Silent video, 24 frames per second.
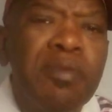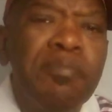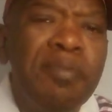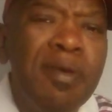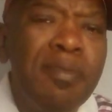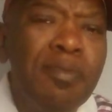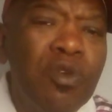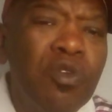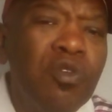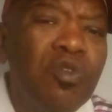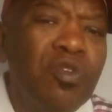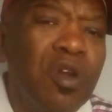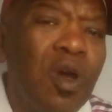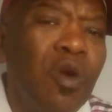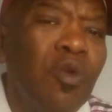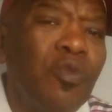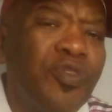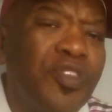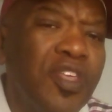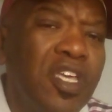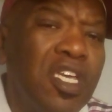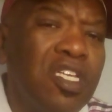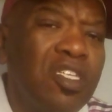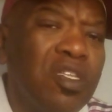People who
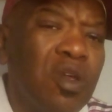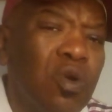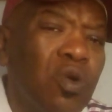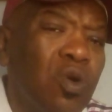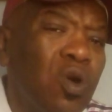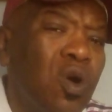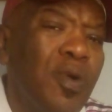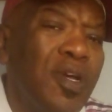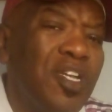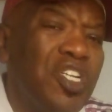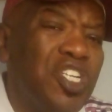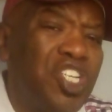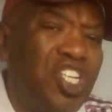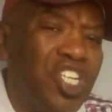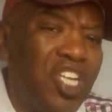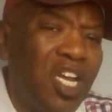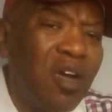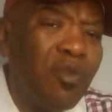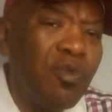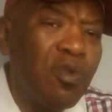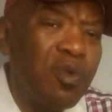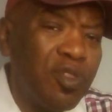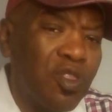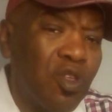know things don't always
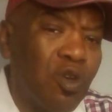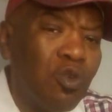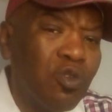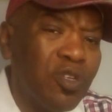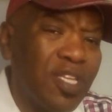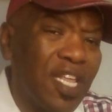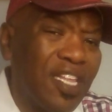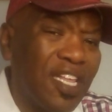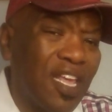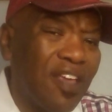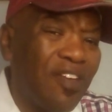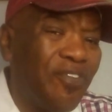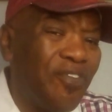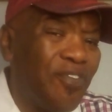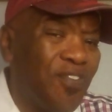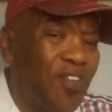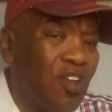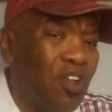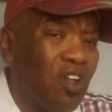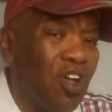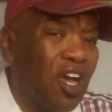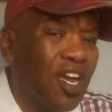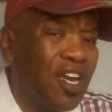share with those that they feel